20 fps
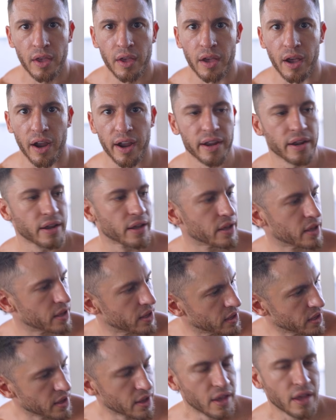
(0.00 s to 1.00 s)
all right?
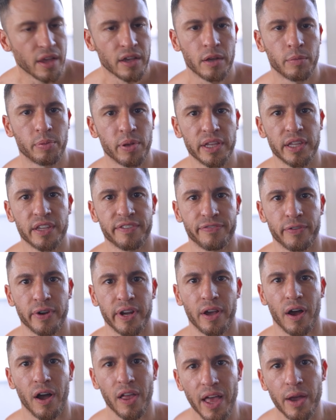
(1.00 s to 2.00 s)
Completely free.
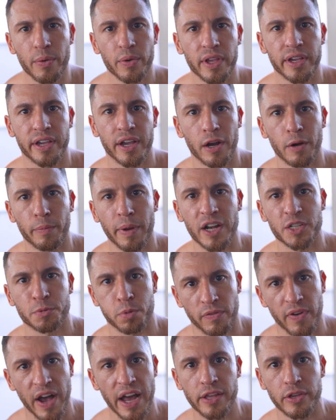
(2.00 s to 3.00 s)
All I really care about is
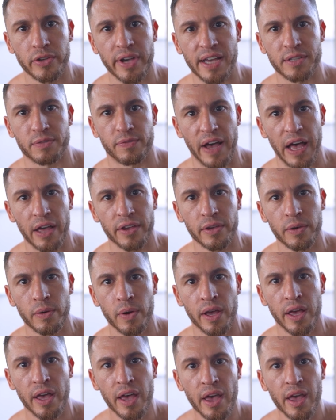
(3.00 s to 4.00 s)
providing you guys value
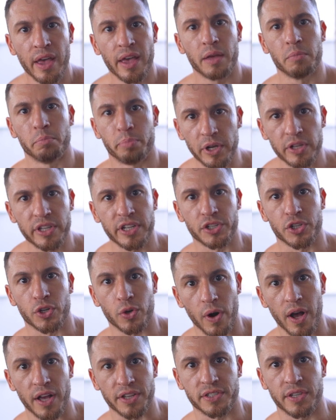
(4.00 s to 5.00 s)
and building
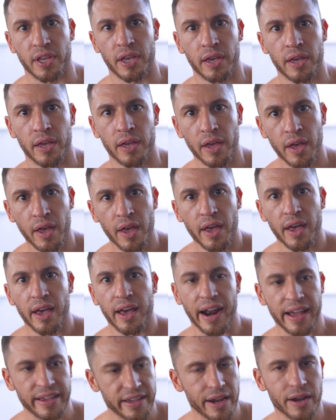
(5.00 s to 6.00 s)
trust.
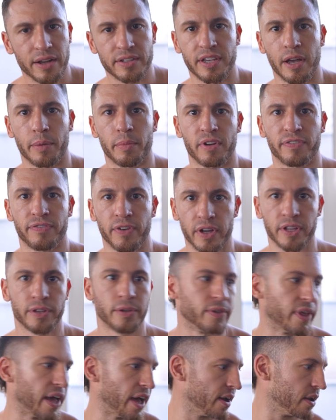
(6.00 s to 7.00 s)
And I guarantee I'm gonna fucking
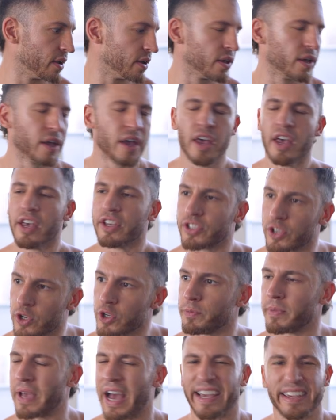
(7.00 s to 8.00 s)
do that. Excuse
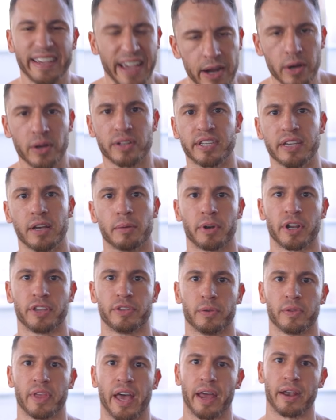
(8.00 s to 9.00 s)
me, I guarantee I'm gonna
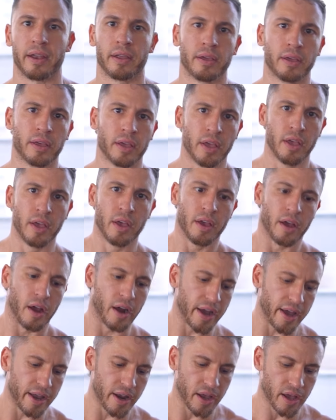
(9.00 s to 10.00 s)
do that, all
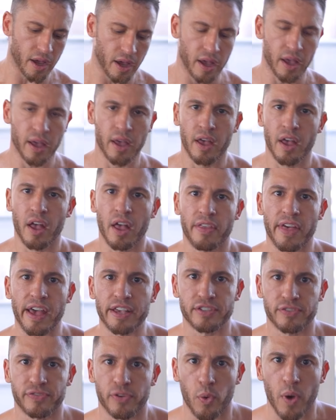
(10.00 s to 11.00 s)
right?
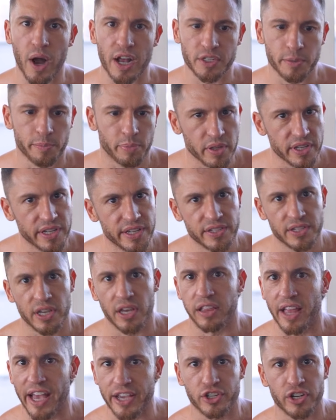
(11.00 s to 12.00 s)
Thanks for watching. Please
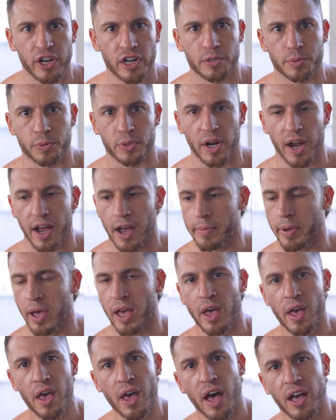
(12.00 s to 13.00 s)
like, share, and subscribe.
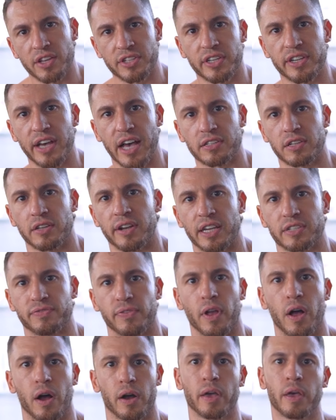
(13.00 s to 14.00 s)
See you guys on the next
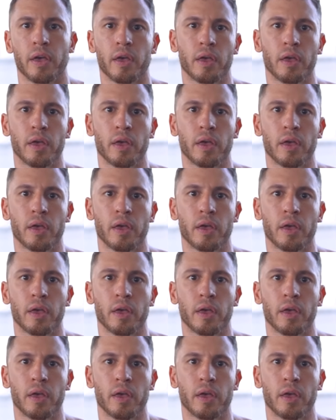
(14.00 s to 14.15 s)
vlog.